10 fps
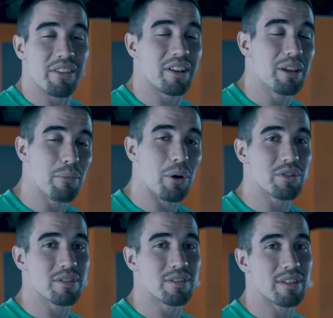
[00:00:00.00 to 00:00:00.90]
with any
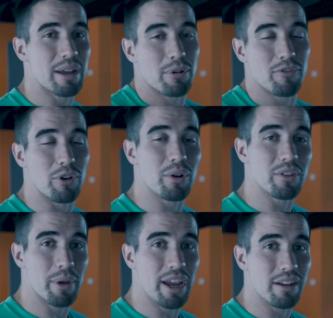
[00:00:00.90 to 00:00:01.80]
motions that provoke
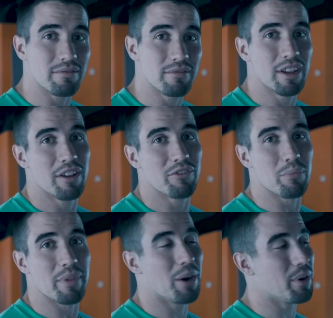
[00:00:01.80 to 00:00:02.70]
his pain.
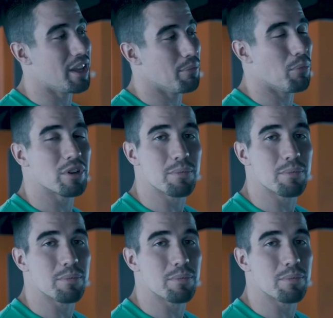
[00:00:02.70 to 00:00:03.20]
From there, we can get more